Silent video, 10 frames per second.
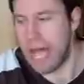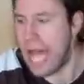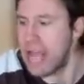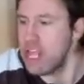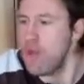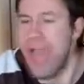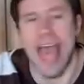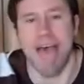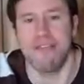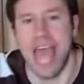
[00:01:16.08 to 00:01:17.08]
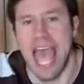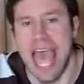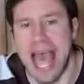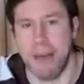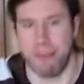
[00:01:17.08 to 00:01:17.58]
How do you have that
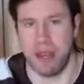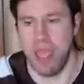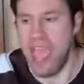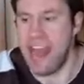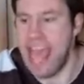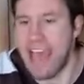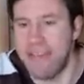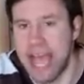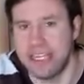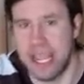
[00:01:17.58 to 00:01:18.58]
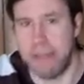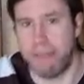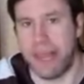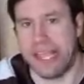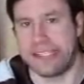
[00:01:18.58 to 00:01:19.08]
happen and have that
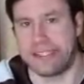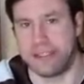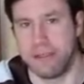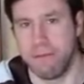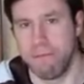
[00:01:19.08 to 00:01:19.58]
take place?